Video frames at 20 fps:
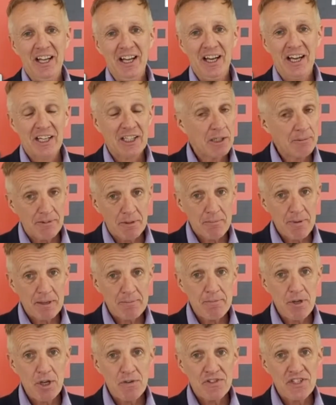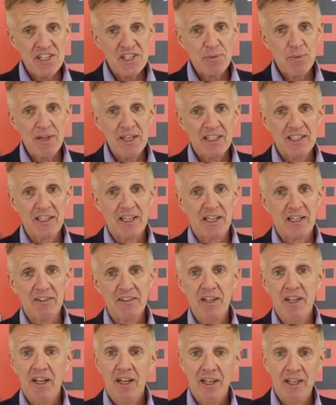A couple of big moves this week.
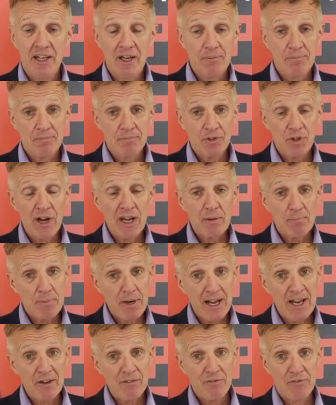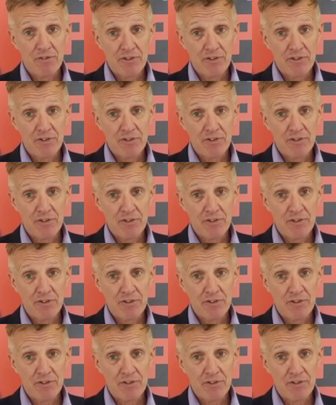Craig Brown,